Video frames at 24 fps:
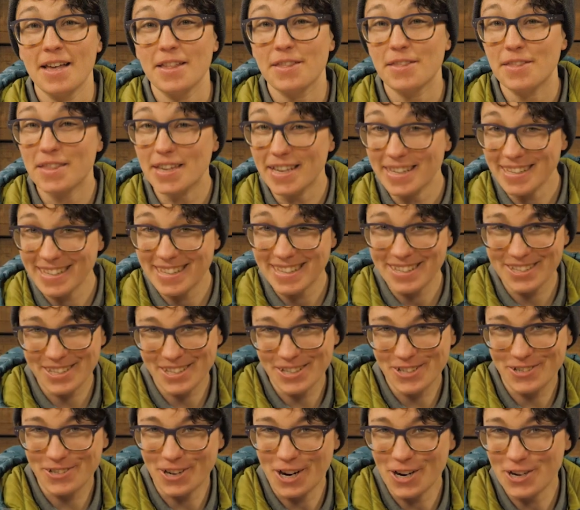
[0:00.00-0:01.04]
This is
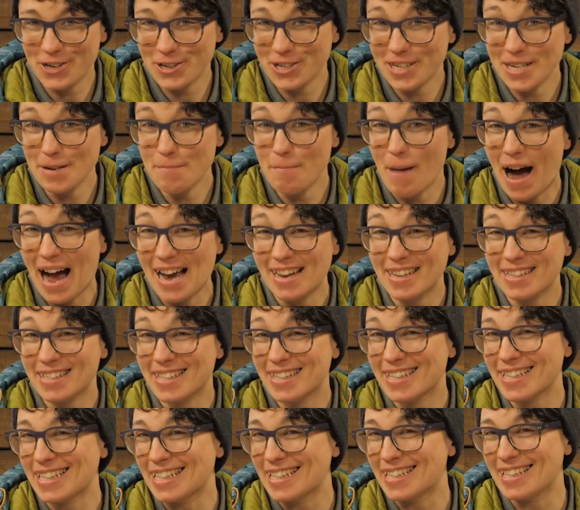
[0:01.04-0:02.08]
the Gregory Maya
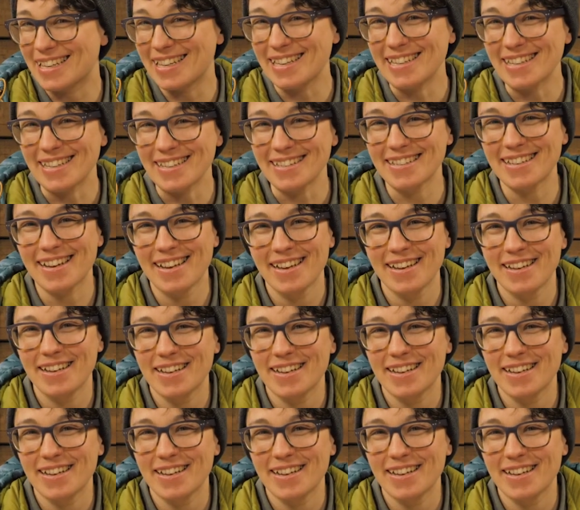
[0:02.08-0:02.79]
16.